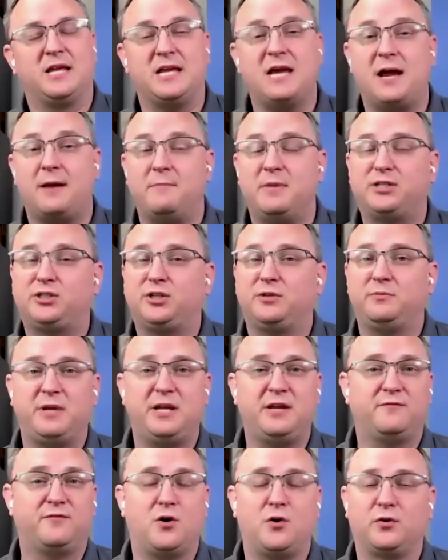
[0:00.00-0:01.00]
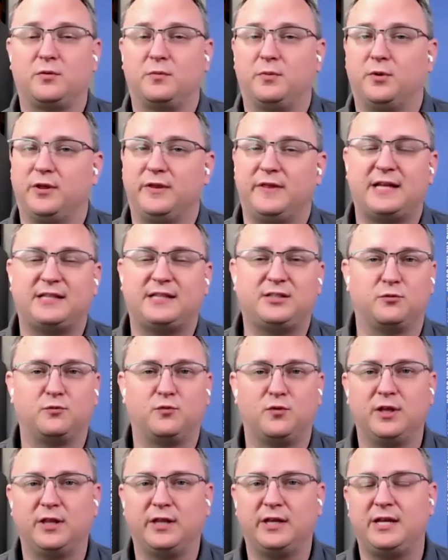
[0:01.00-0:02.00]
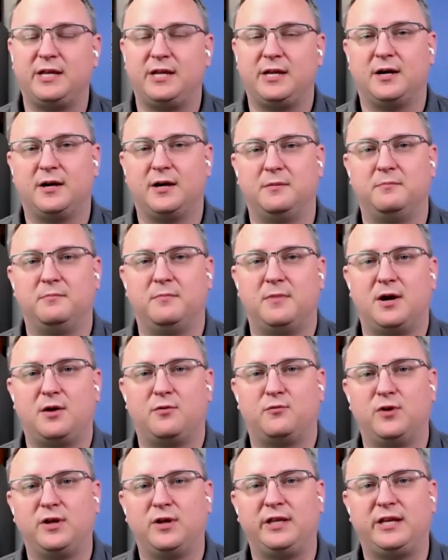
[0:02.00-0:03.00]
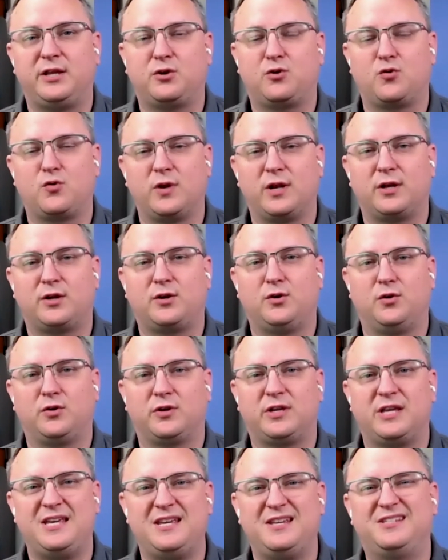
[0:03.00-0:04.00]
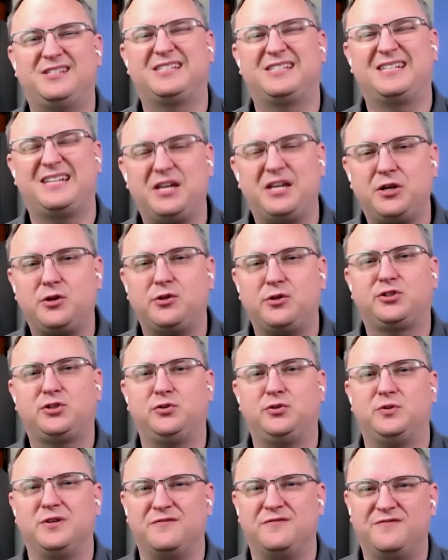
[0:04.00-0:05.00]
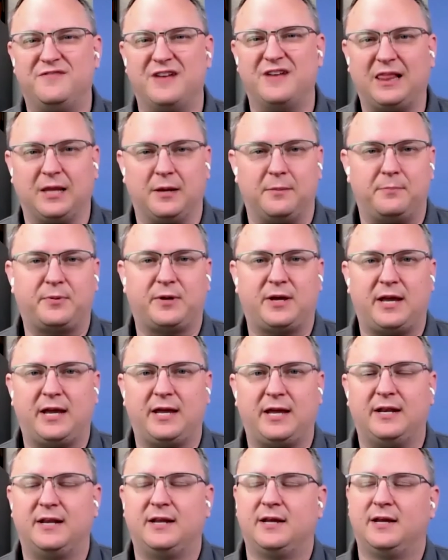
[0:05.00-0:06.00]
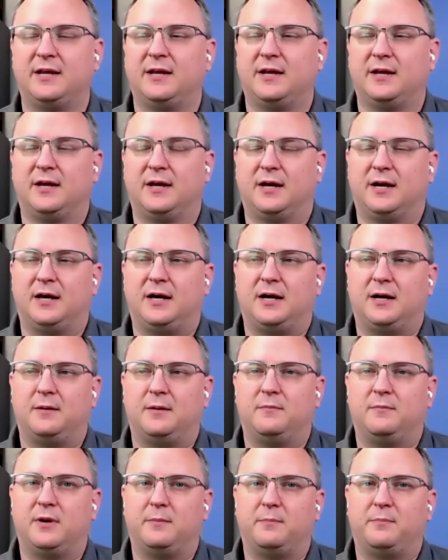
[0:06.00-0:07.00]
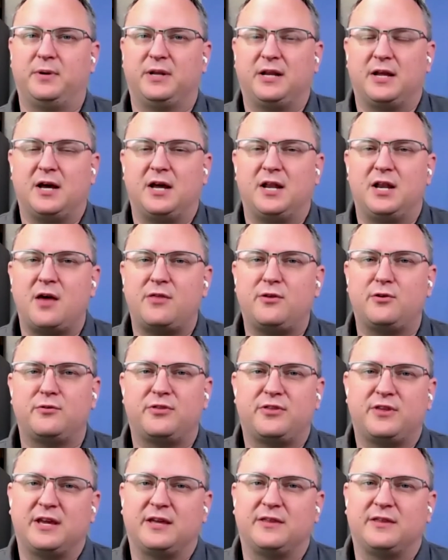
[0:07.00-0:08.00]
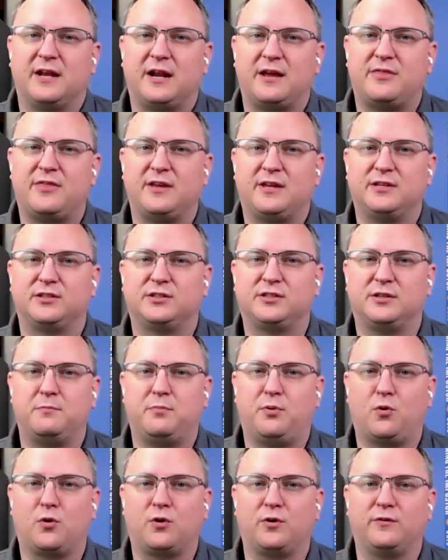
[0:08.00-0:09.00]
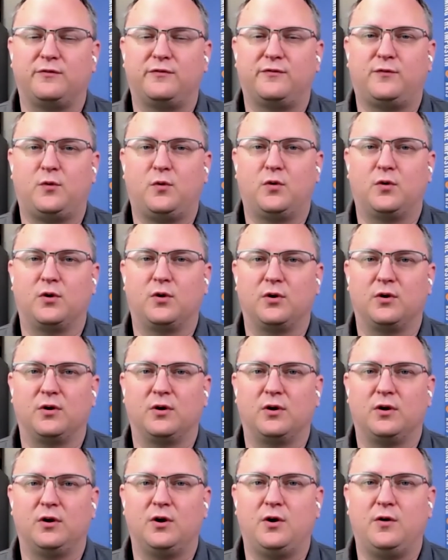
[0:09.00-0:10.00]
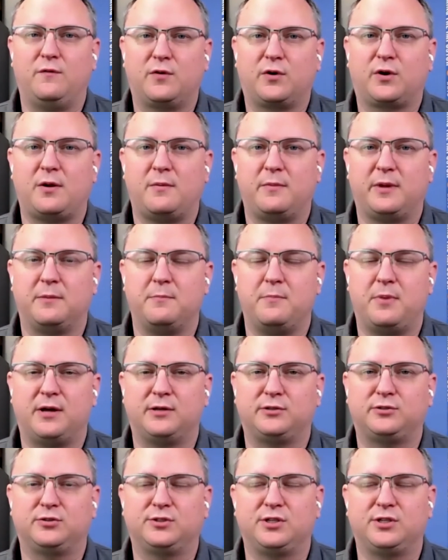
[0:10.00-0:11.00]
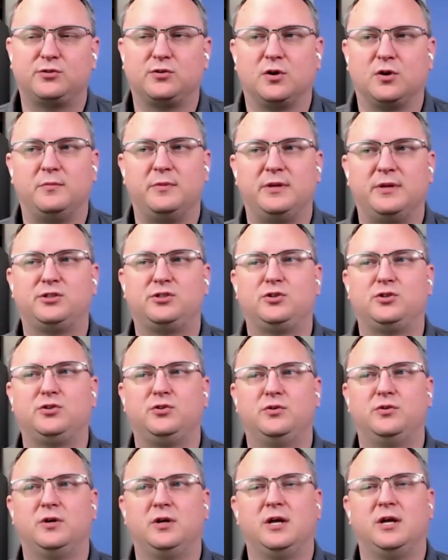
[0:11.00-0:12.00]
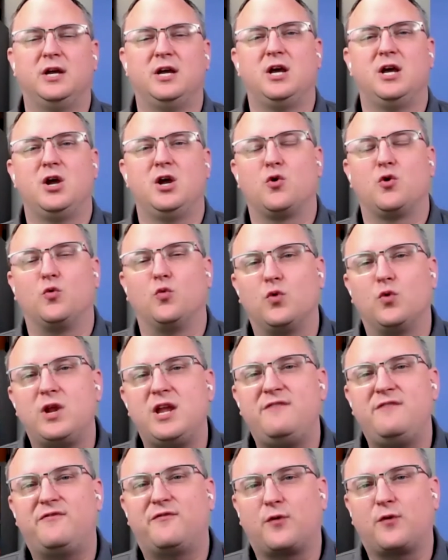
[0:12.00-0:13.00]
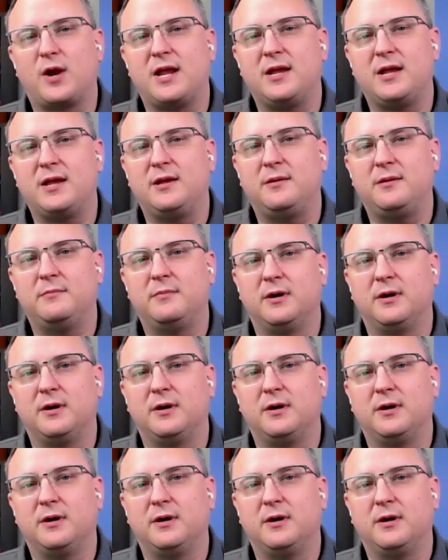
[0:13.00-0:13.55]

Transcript: I mentioned being vulnerable, and that's a really critical key skill to develop. And but another thing that I think is important for overcoming imposter syndrome is to reframe